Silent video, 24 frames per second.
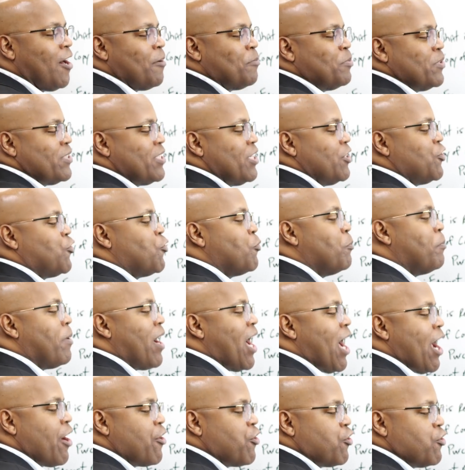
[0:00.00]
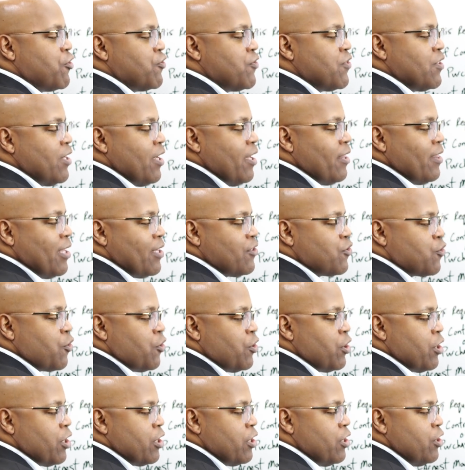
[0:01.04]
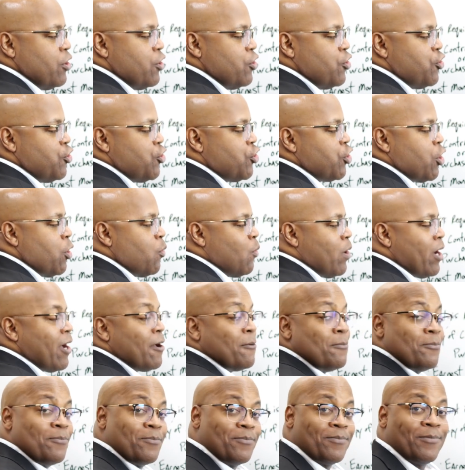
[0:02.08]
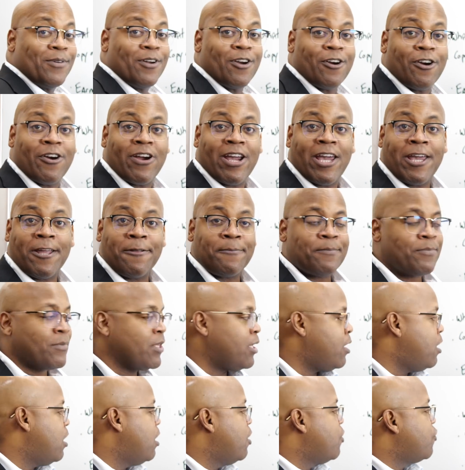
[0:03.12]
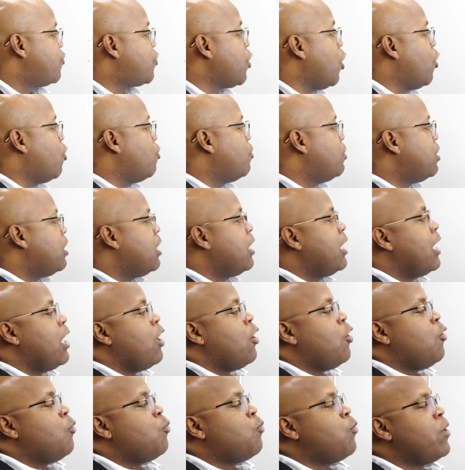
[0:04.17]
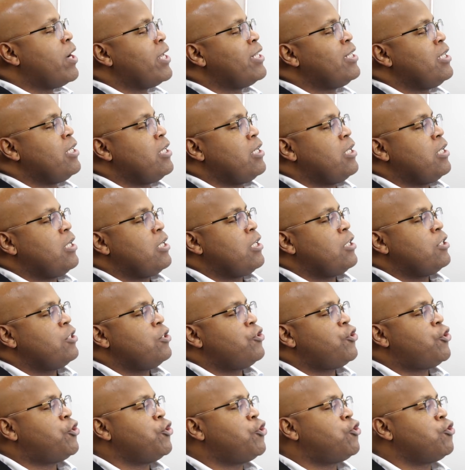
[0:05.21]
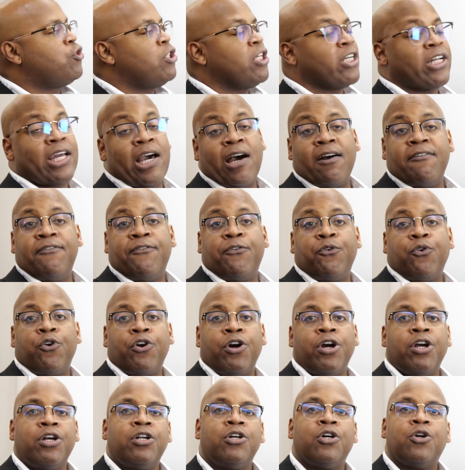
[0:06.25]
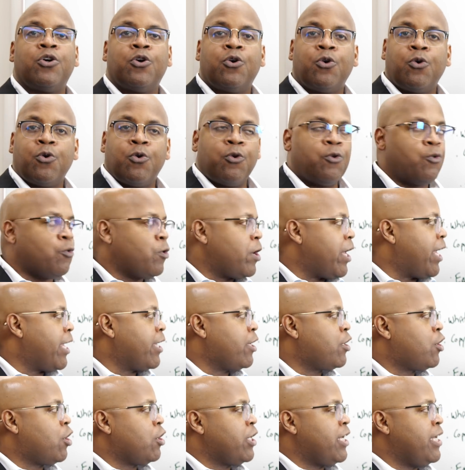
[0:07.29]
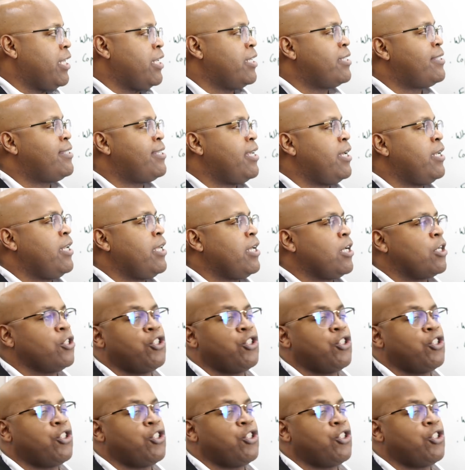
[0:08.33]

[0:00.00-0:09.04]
potential buyers that's gonna show up, all right? So what should you look out for in attending